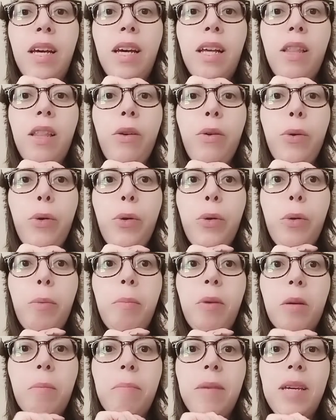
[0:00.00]

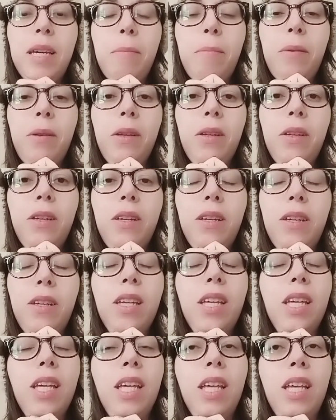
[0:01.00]
Hello, book
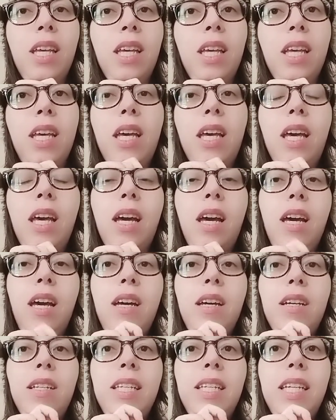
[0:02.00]
people.
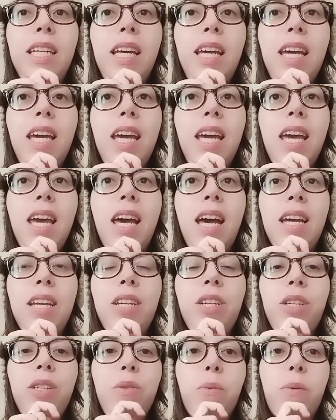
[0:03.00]
Today
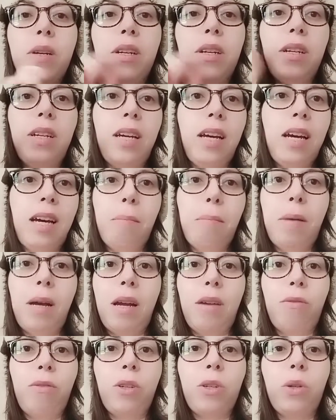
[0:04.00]
I just wanted to hop
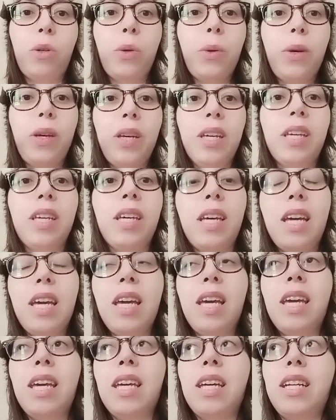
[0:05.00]
on real quick
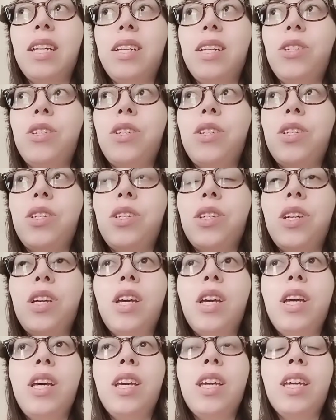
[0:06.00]
and
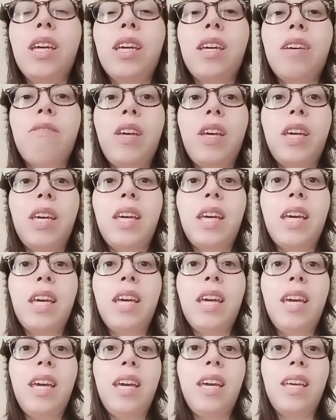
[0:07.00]
give like
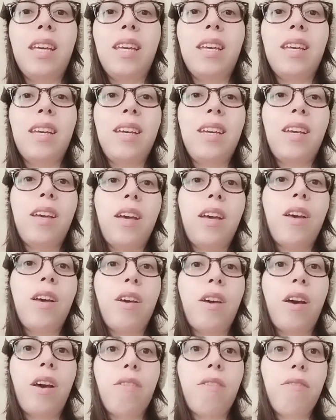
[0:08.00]
a
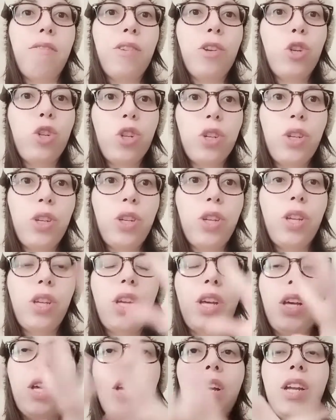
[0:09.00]

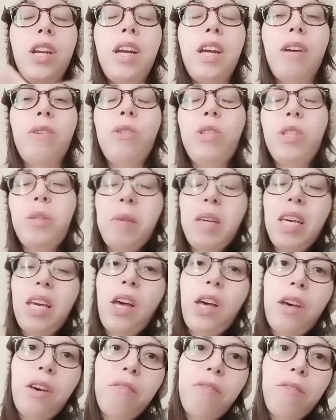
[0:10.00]
official announcement
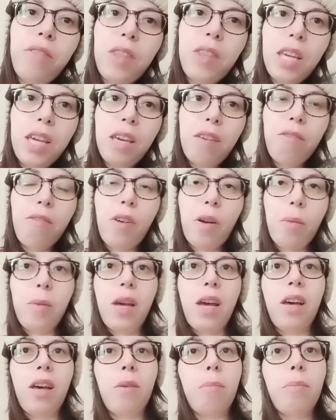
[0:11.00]
of the From
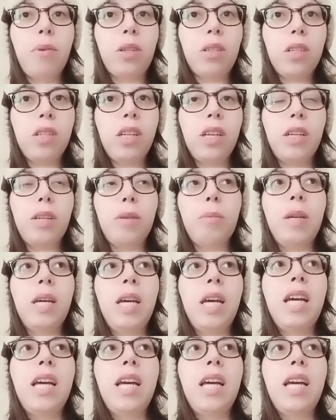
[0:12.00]
Hell Book Club